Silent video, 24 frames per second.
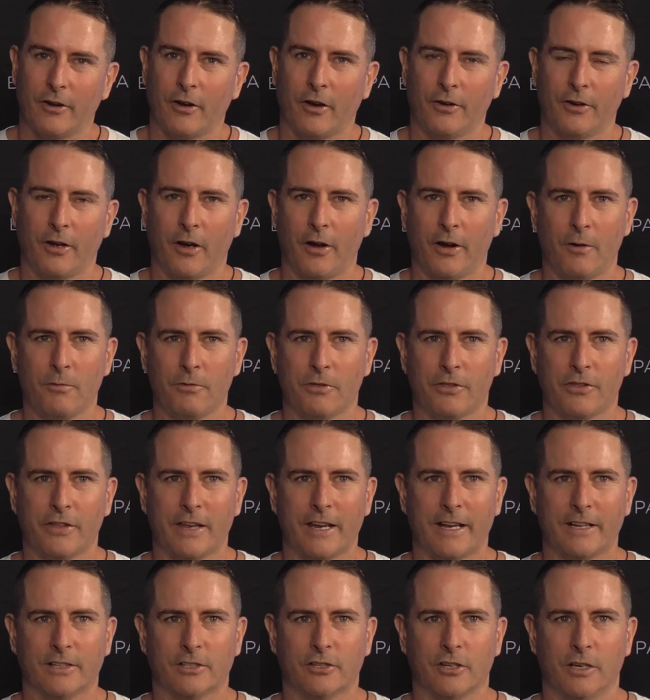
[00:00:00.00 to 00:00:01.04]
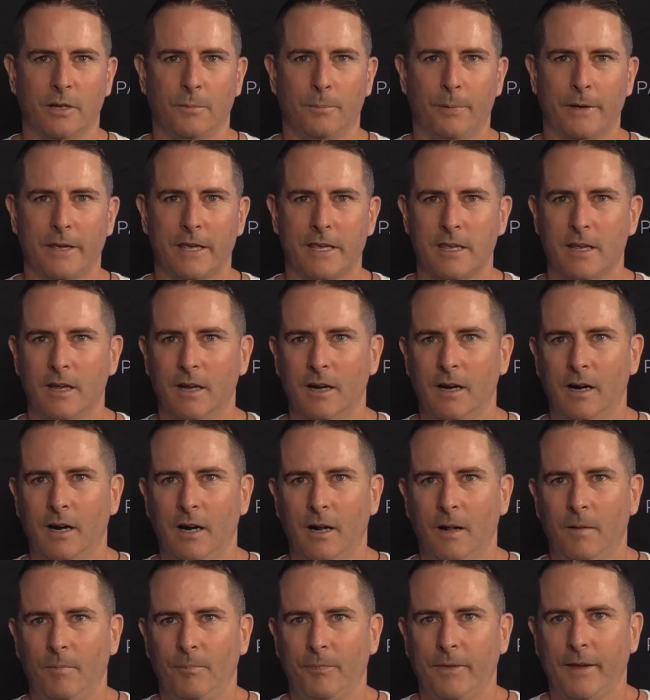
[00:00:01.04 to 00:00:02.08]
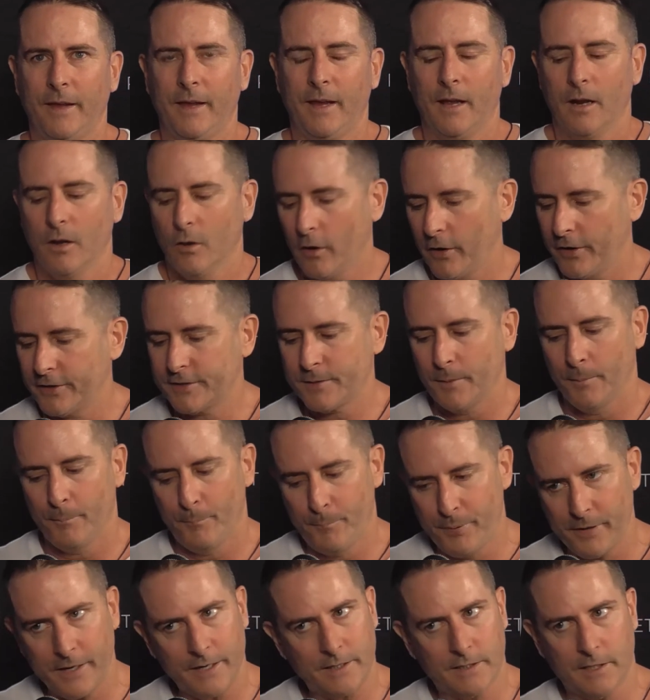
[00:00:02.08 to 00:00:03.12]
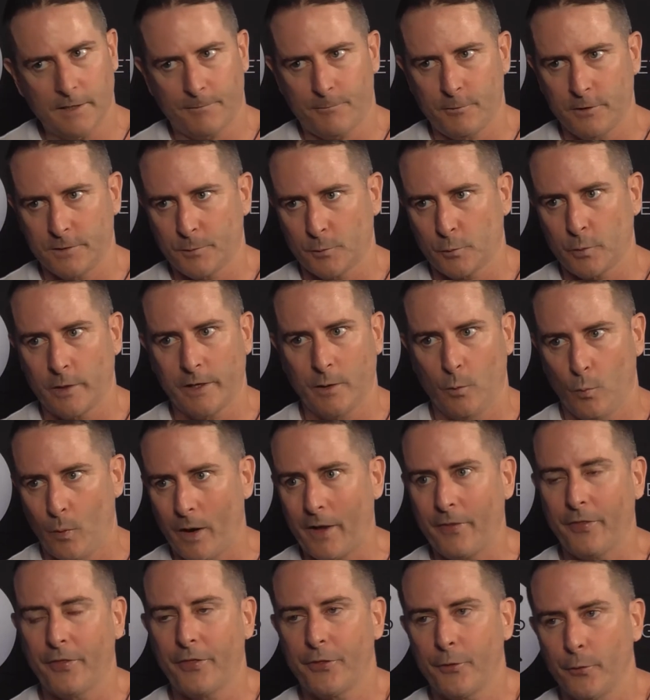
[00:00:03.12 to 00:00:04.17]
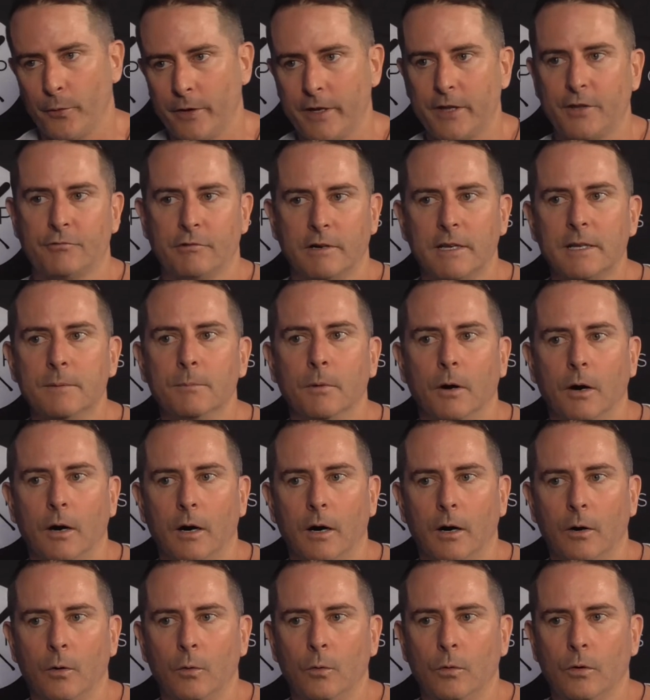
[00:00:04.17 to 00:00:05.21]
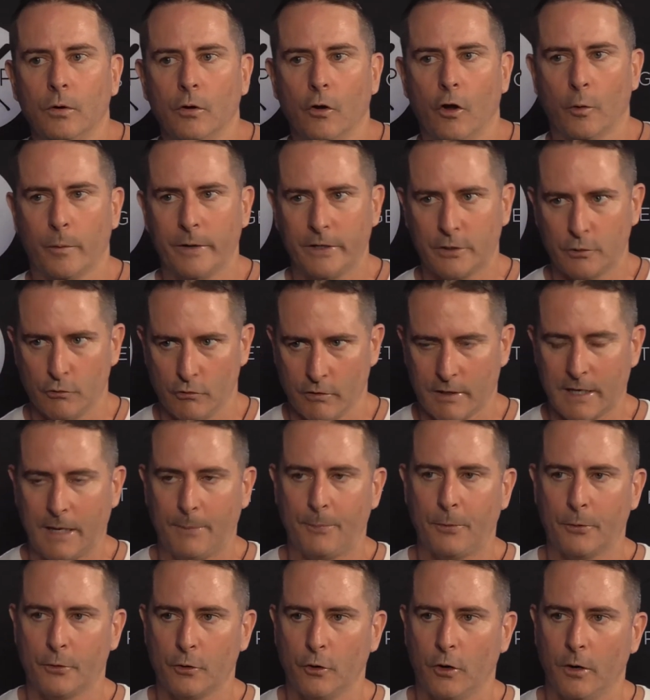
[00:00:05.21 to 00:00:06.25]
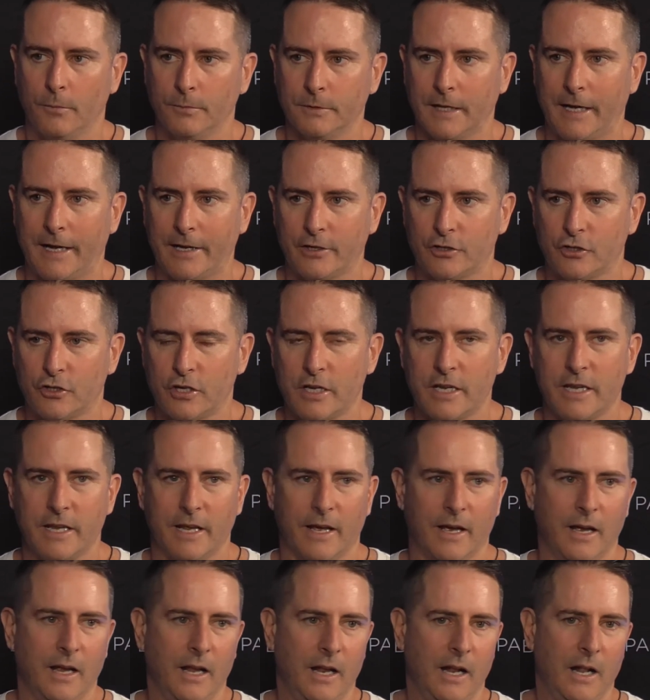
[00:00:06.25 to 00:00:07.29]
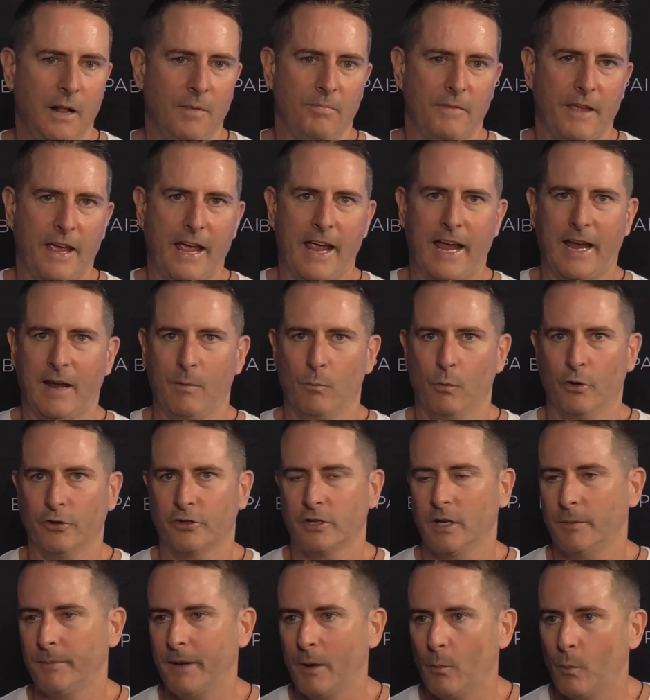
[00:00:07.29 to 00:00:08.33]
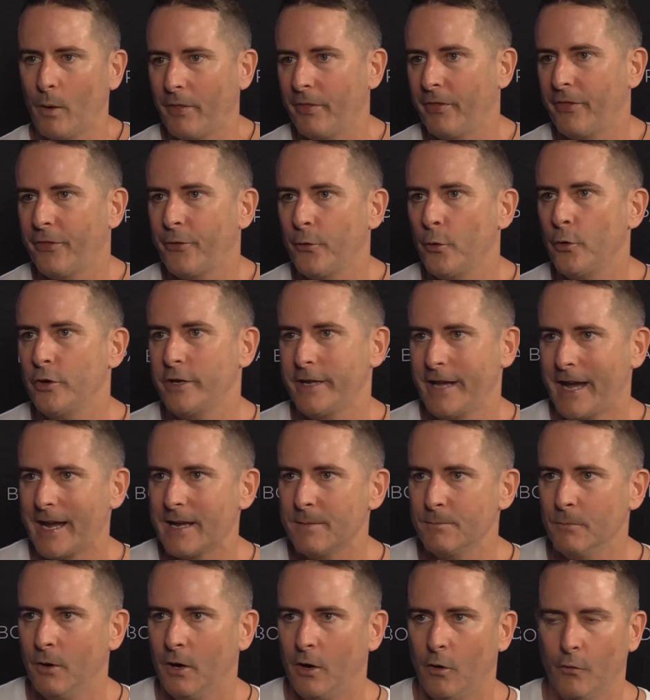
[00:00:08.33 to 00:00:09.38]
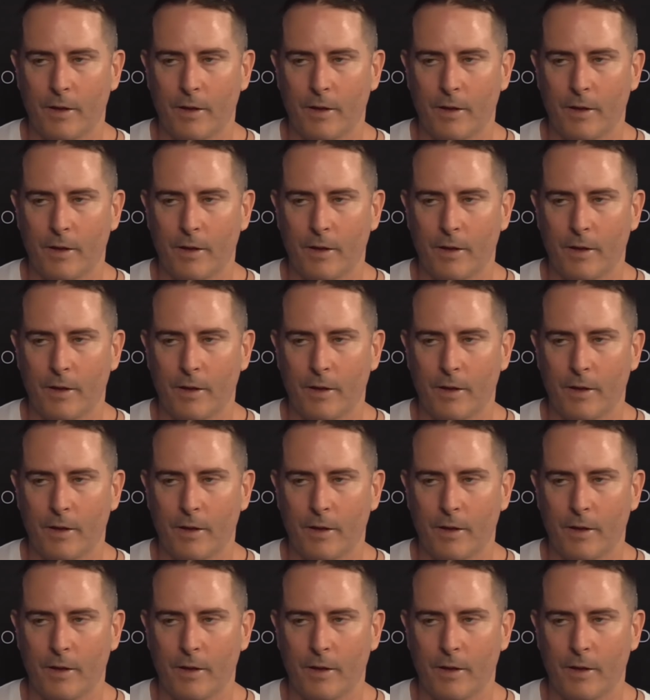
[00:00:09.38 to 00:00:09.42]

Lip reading: I don't think it's going to be... There's a big difference between a 133 mile, like we saw a couple of times last year, and what's going to be a 138 mile.